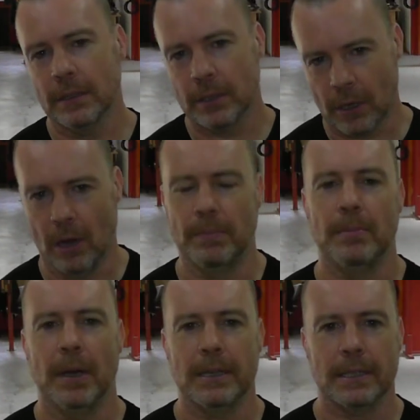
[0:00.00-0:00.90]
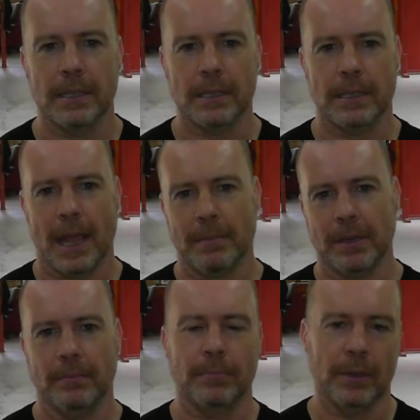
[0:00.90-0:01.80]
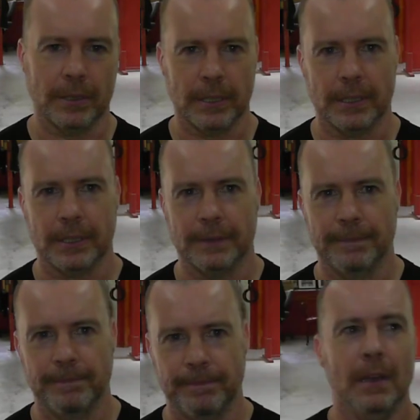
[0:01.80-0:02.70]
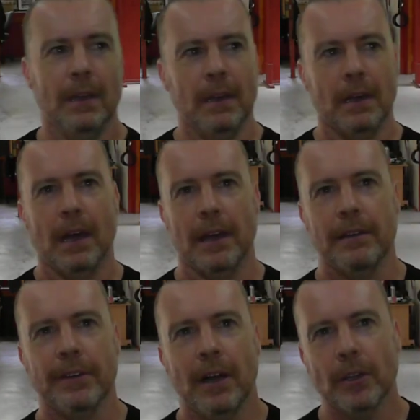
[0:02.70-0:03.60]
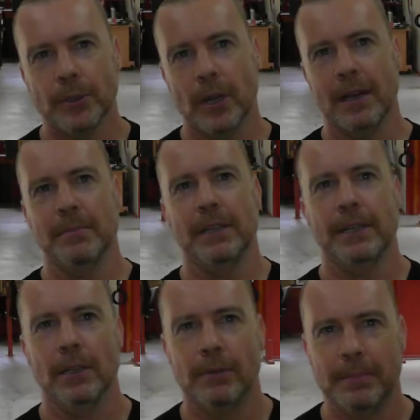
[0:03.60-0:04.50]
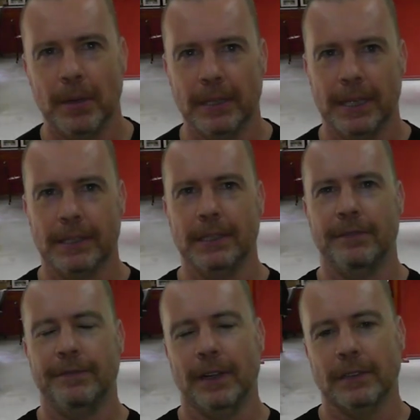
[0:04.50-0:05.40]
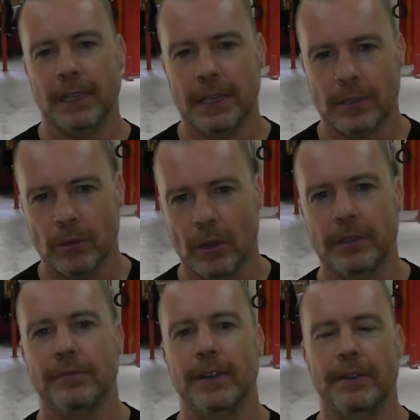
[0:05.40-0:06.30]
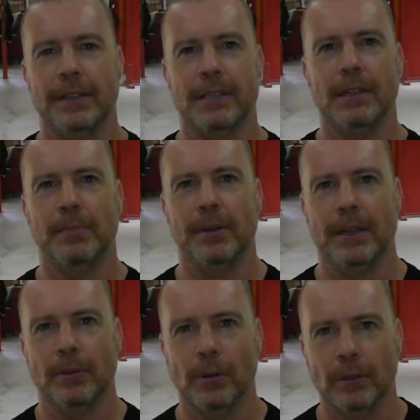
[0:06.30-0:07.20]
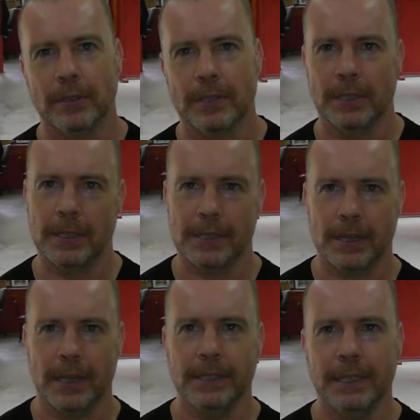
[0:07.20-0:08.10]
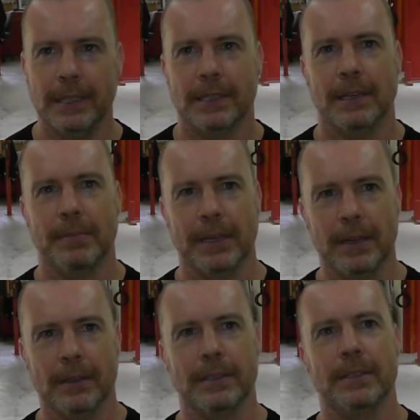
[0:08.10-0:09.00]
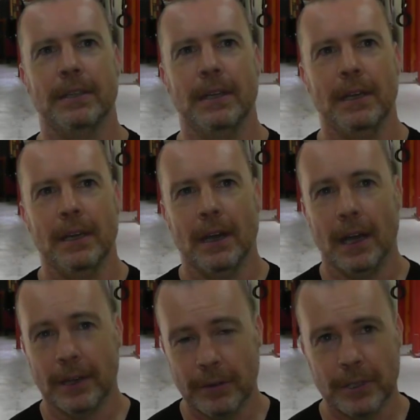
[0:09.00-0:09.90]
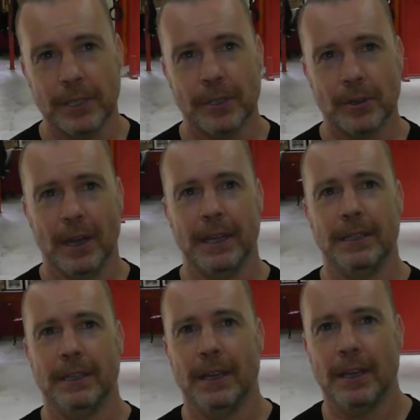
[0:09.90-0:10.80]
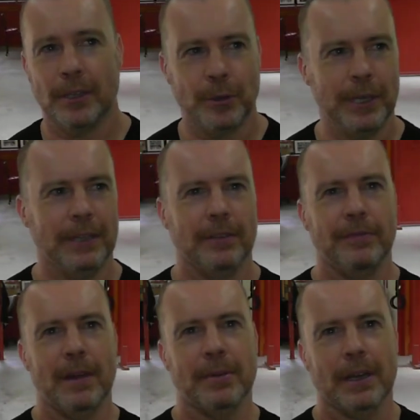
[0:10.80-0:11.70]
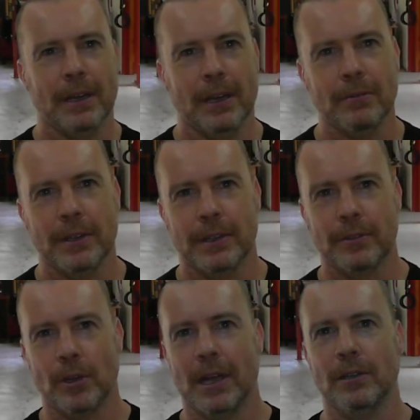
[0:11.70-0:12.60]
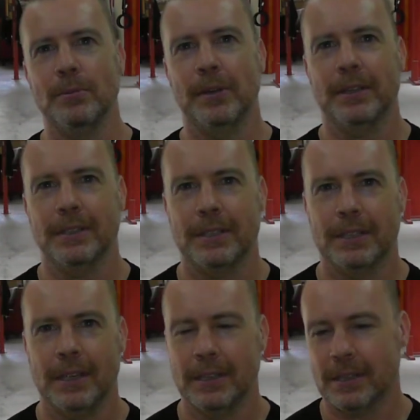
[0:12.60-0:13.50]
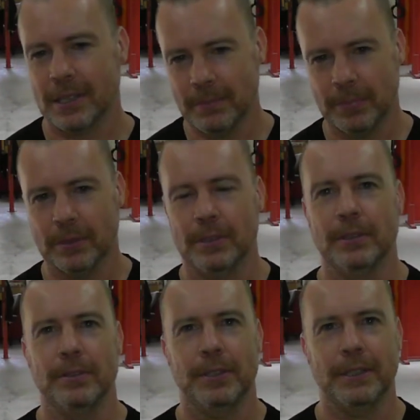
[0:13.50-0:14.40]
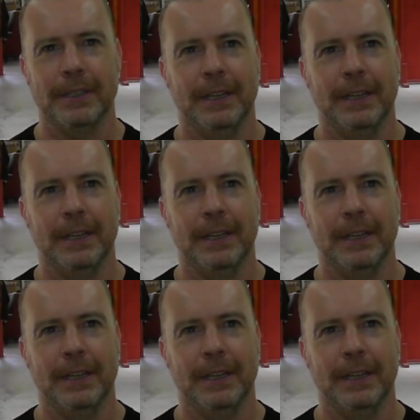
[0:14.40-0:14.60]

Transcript: to compromise the stabbing process. However, ultra-high molecular weight polyethylene felt is not very slippery at all, so the design needed something else. I originally tried treating the fabric with dry lubricants as a simple solution.